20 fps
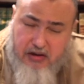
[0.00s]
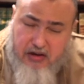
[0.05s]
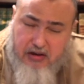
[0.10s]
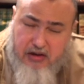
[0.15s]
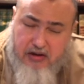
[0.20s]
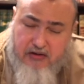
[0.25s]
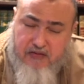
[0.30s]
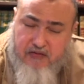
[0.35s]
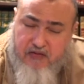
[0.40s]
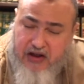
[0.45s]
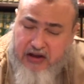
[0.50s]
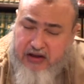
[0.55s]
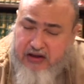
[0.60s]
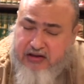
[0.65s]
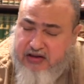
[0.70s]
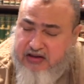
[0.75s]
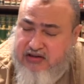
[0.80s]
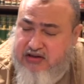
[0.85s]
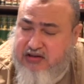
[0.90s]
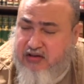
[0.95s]

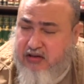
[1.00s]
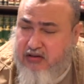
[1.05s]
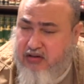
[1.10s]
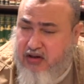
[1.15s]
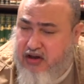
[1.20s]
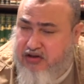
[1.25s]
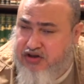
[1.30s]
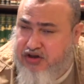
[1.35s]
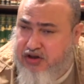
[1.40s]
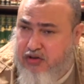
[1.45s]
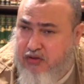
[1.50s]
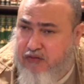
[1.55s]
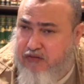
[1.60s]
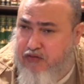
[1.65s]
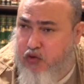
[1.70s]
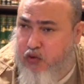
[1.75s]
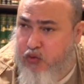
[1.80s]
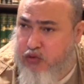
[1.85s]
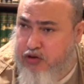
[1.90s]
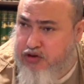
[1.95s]
invalidates the logic of
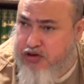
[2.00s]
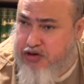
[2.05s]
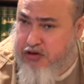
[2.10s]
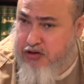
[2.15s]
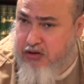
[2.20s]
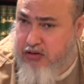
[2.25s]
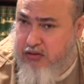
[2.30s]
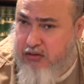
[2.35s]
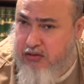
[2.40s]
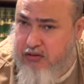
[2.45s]
coercion.